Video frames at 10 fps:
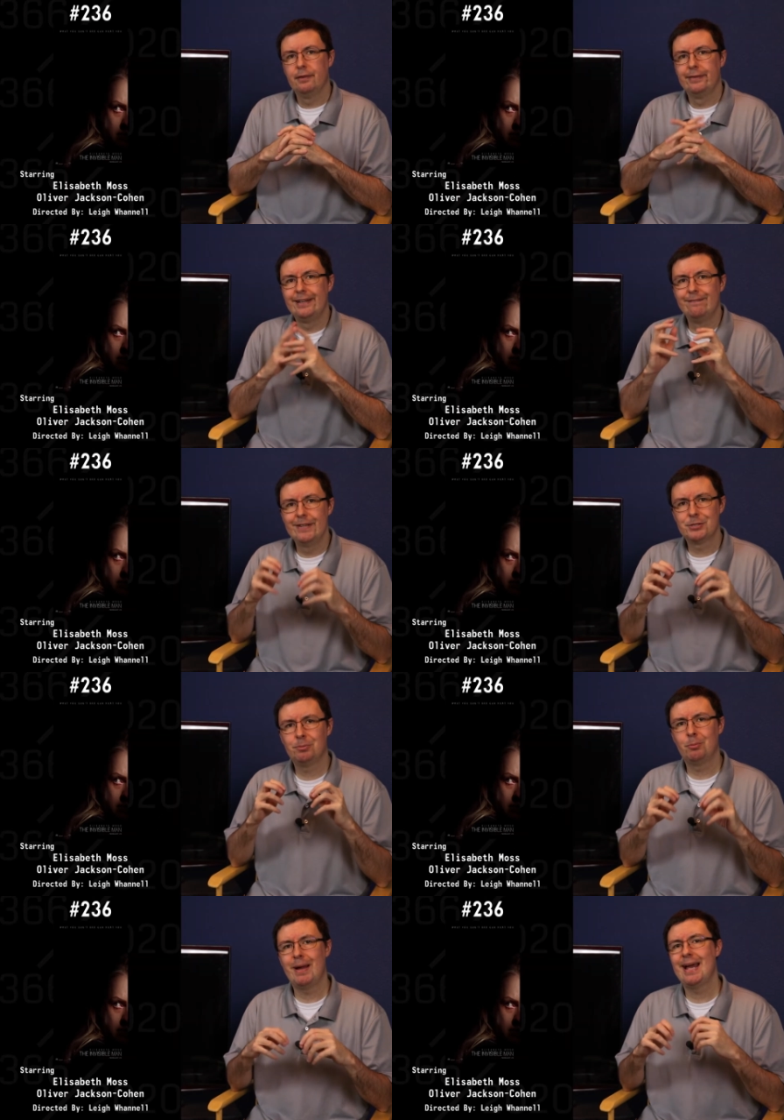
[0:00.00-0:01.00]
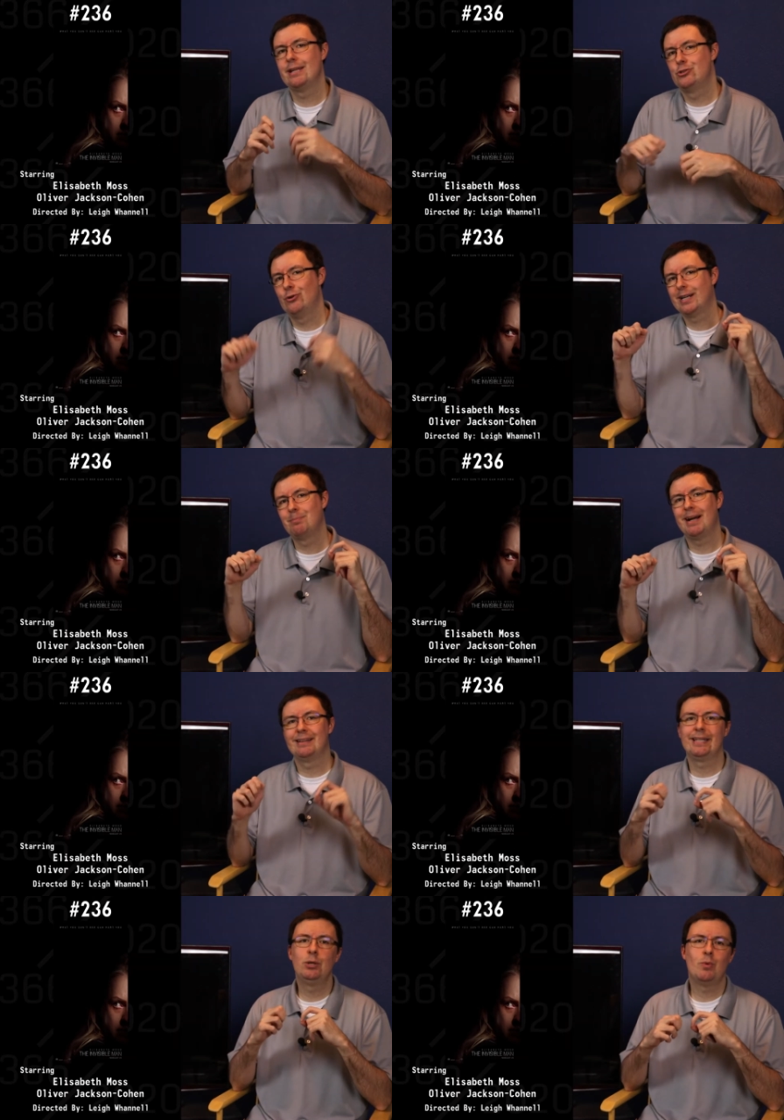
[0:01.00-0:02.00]
The Invisible Man is directed by
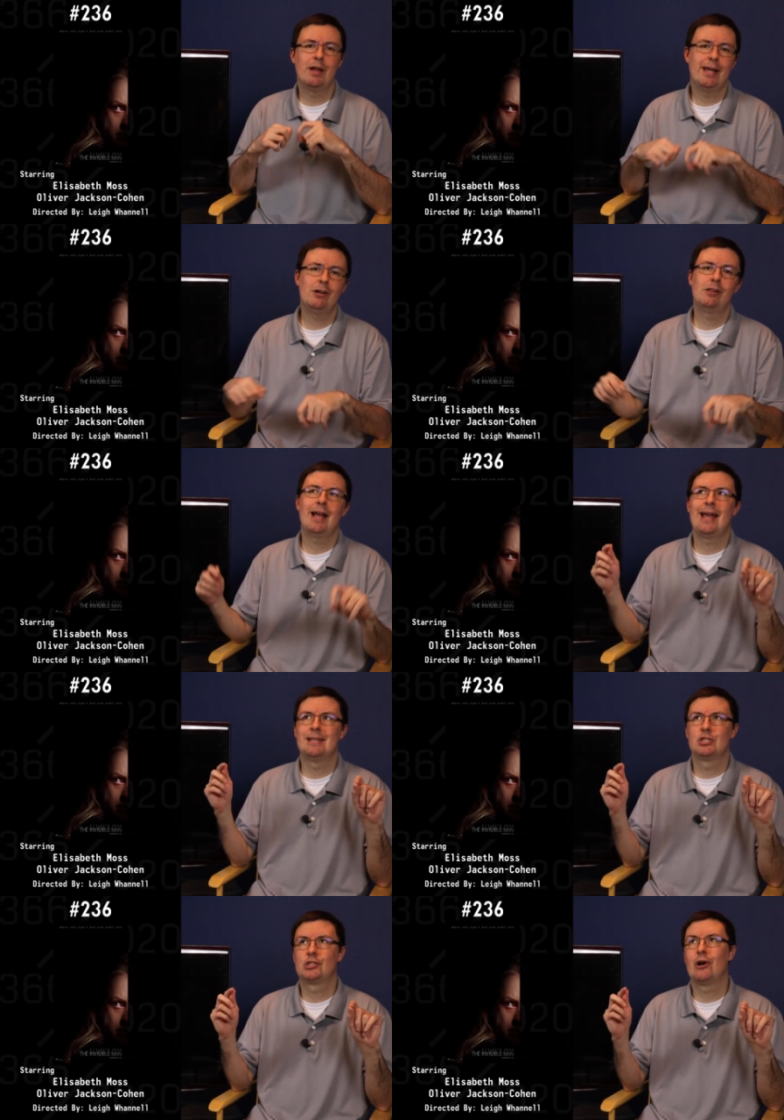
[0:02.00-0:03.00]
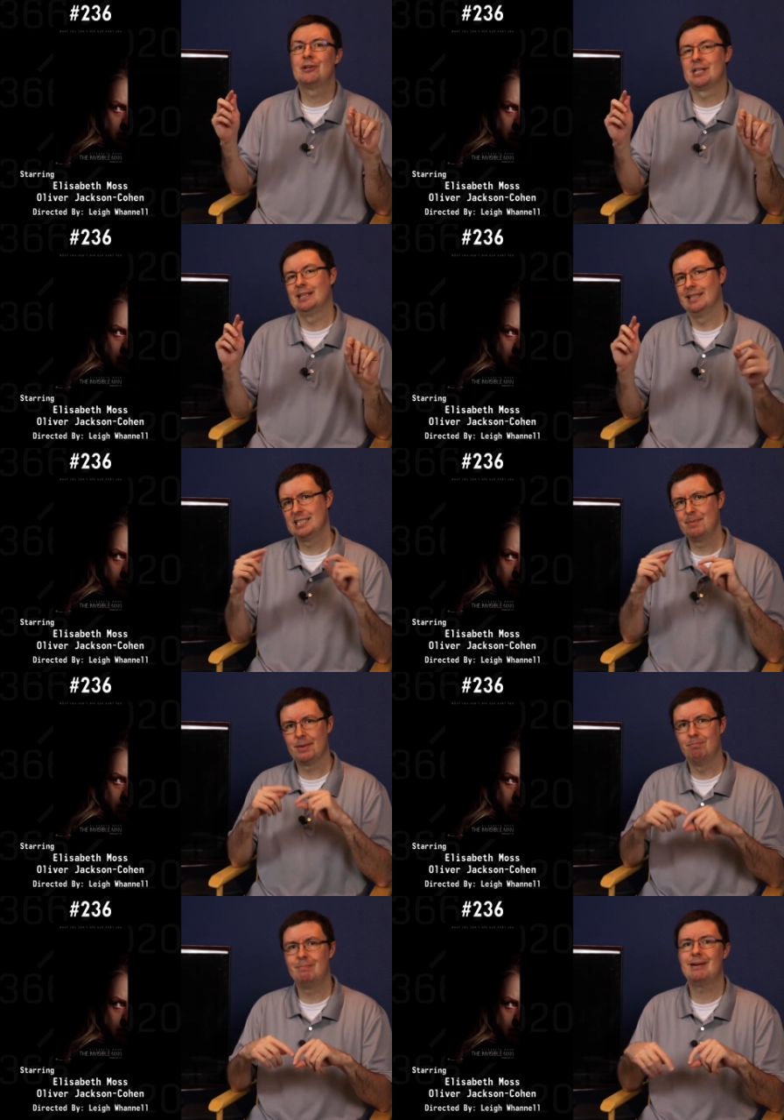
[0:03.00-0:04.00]
Leigh Whannell and stars
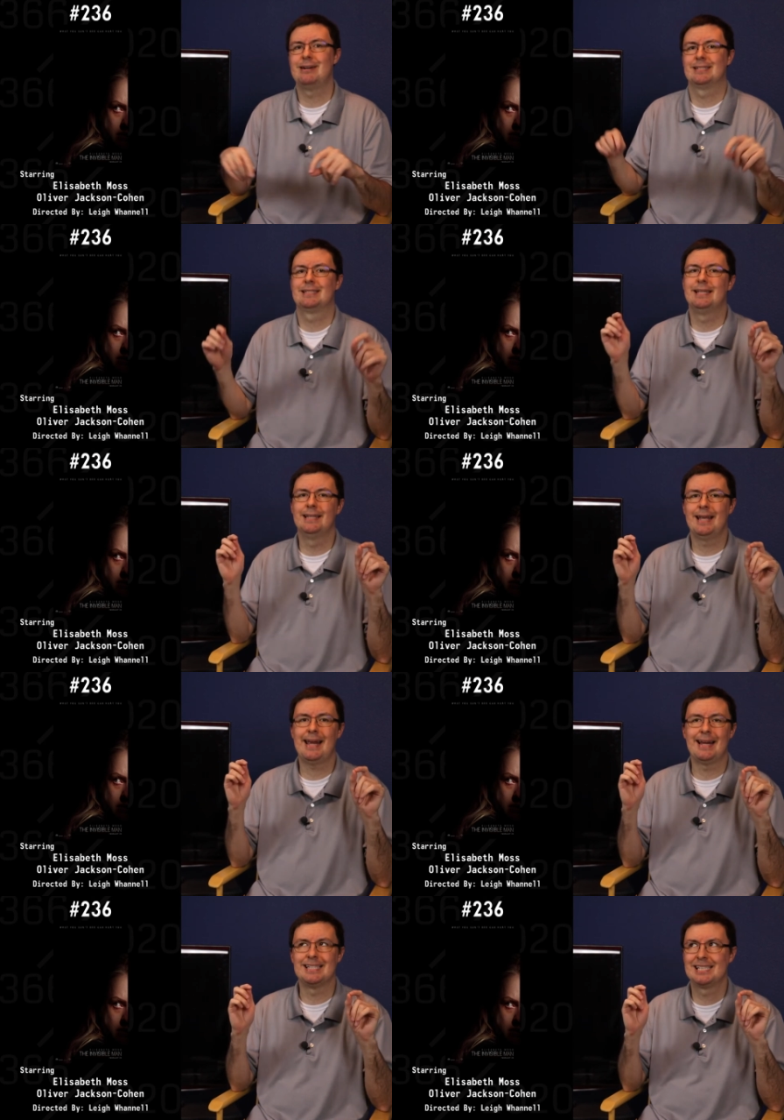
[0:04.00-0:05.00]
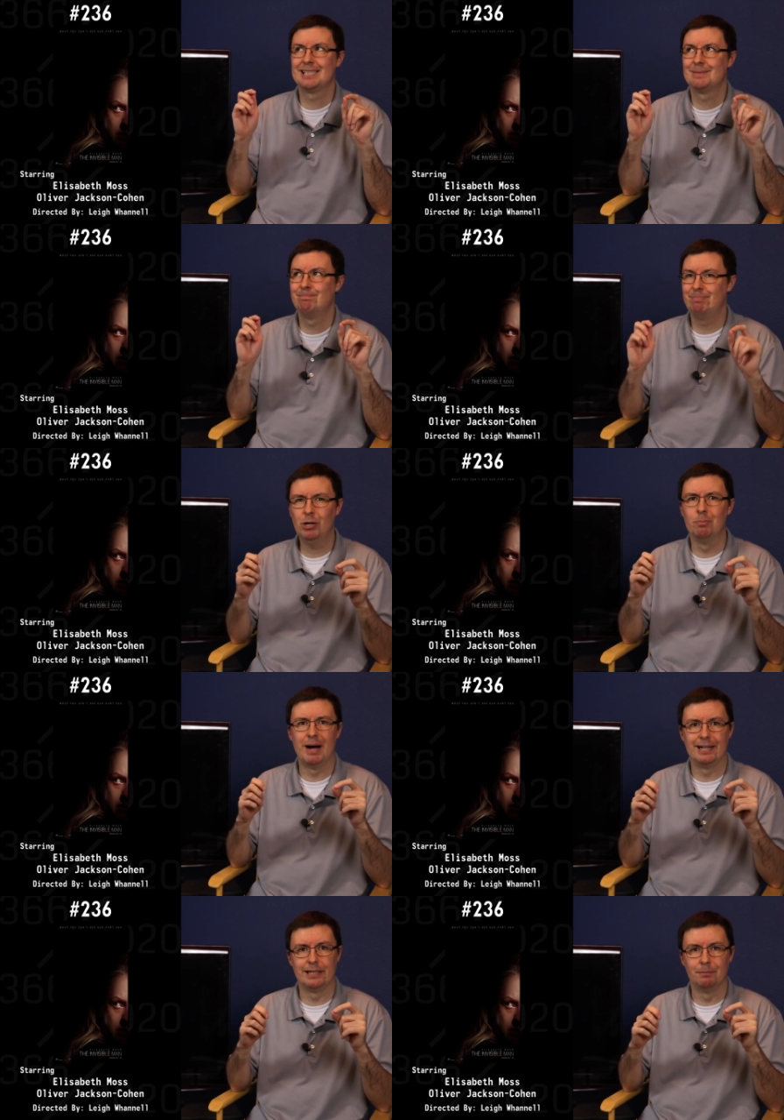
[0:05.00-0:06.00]
Elisabeth Moss in a
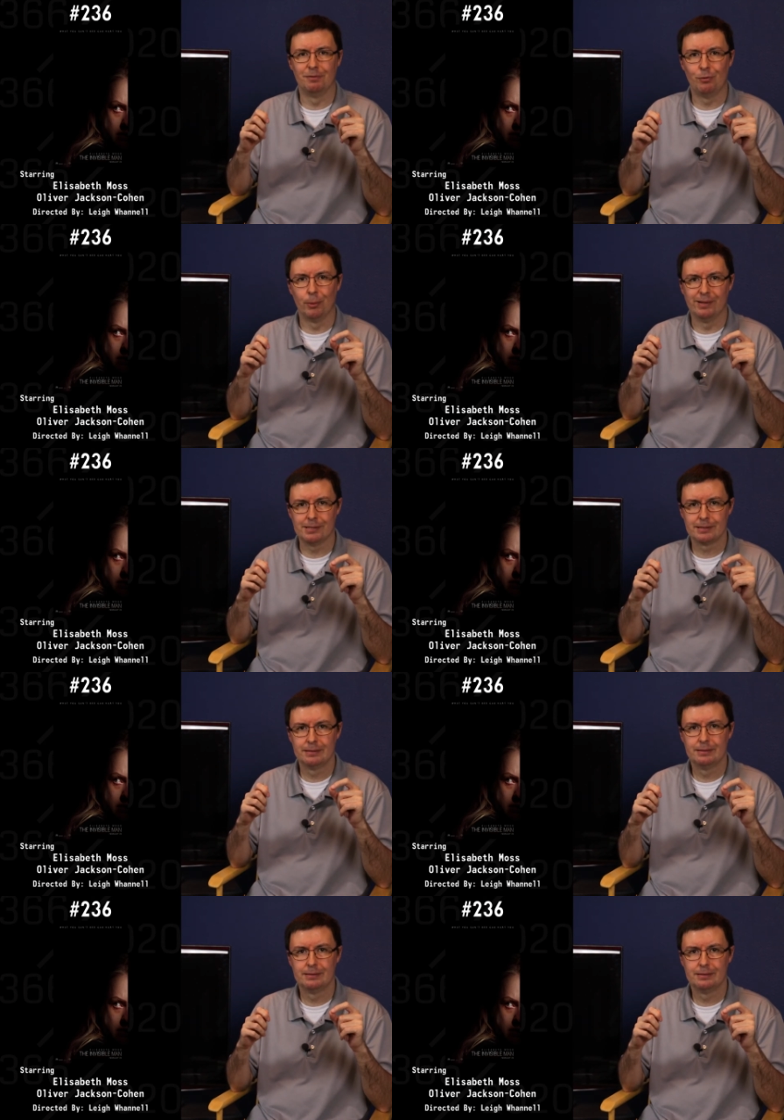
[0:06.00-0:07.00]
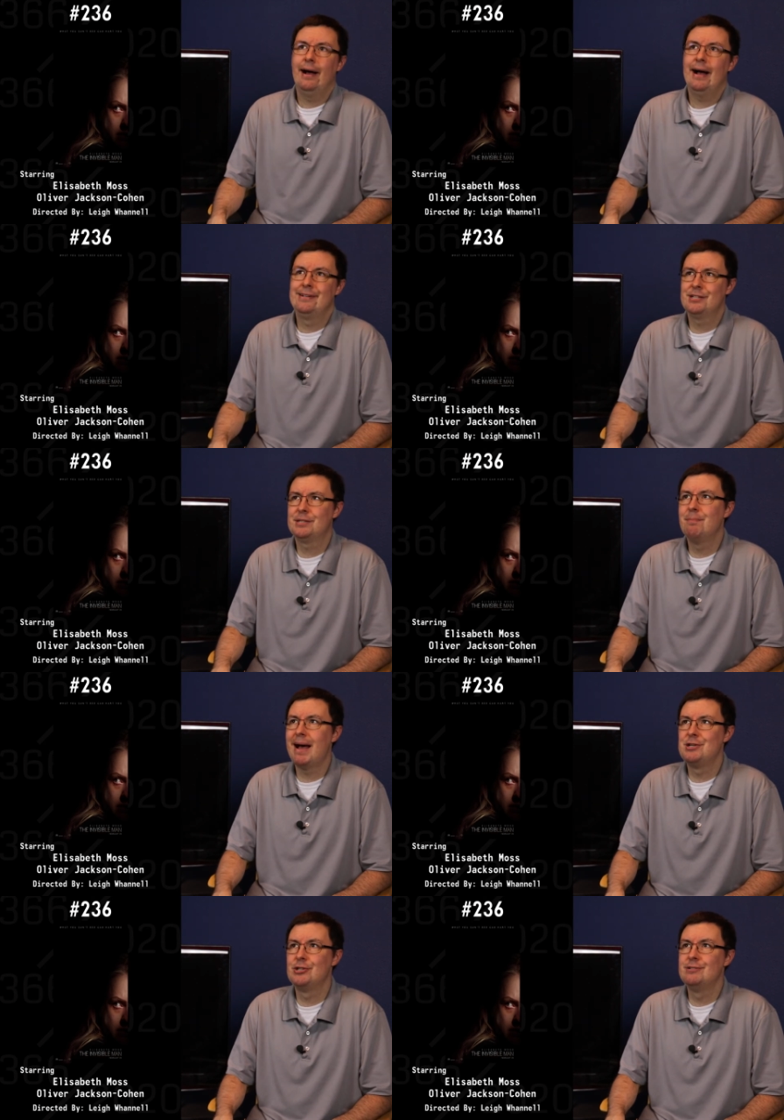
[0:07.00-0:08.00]
spellbinding performance. I just
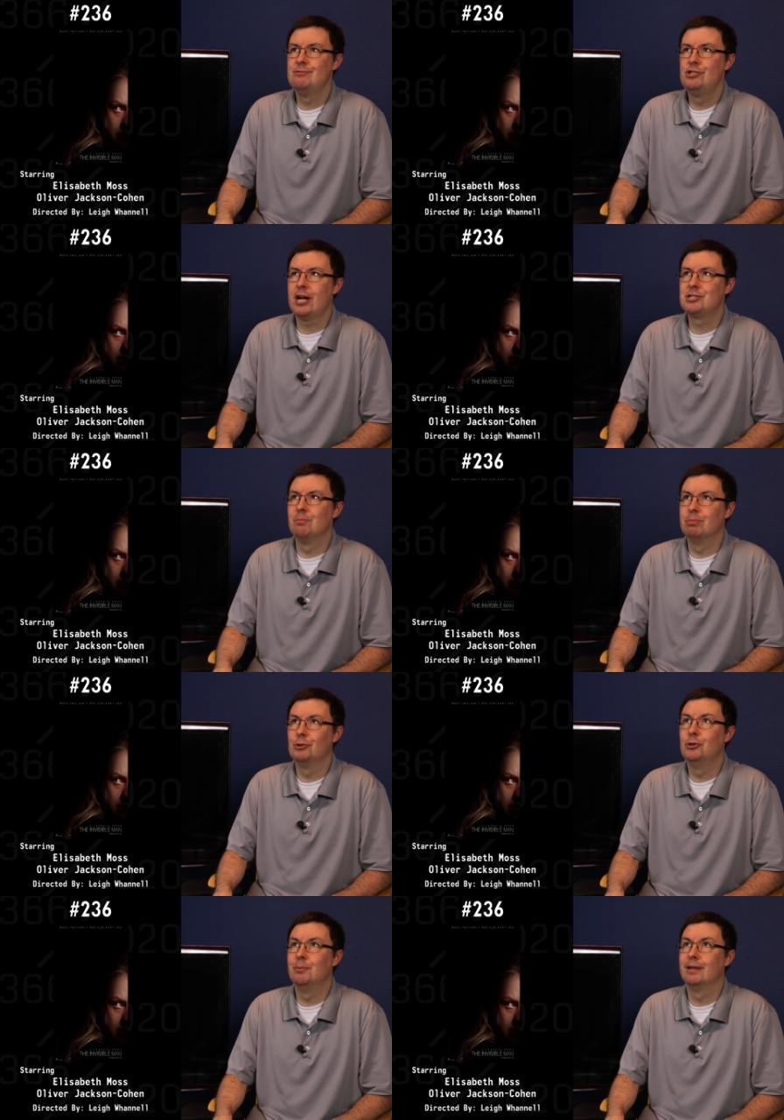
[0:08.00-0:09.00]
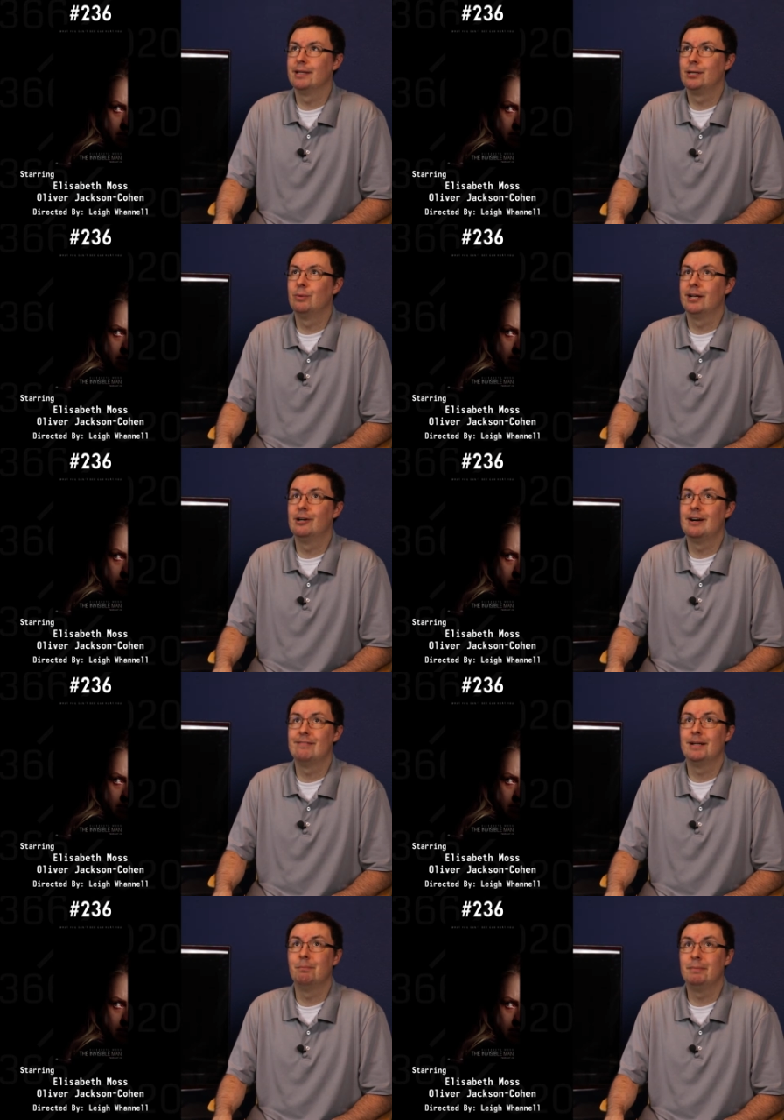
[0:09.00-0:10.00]
imagine Jason Blum and Leigh Whannell
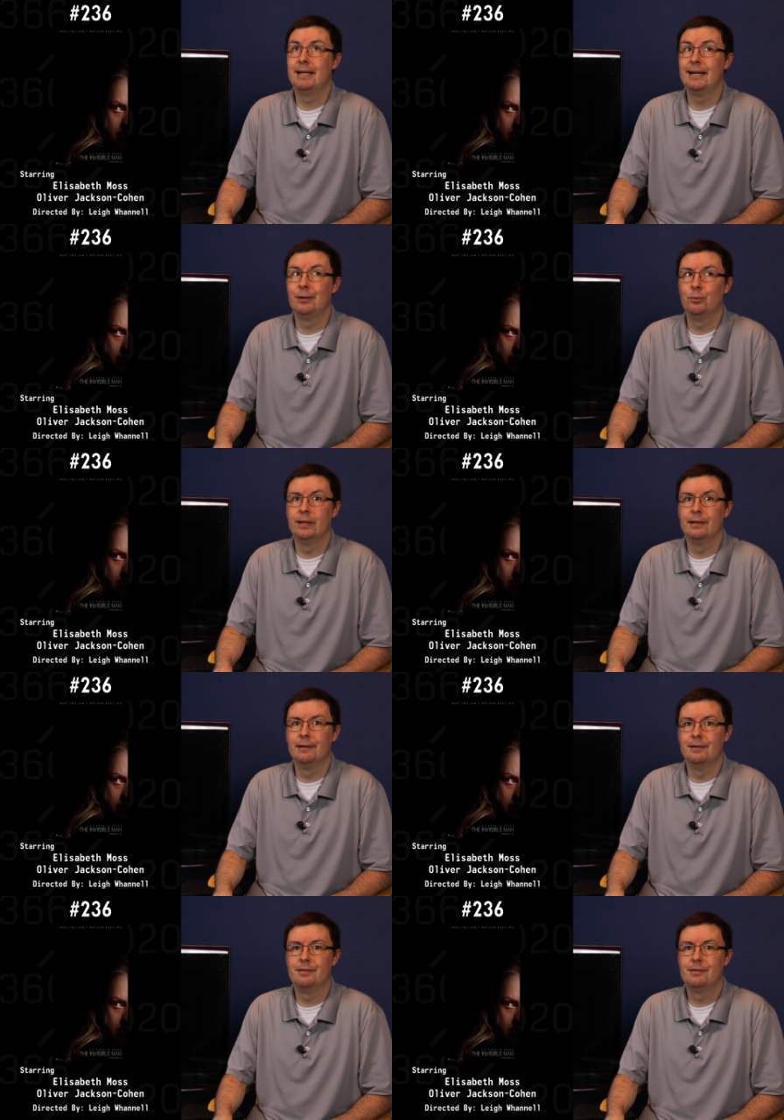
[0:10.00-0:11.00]
having a meeting with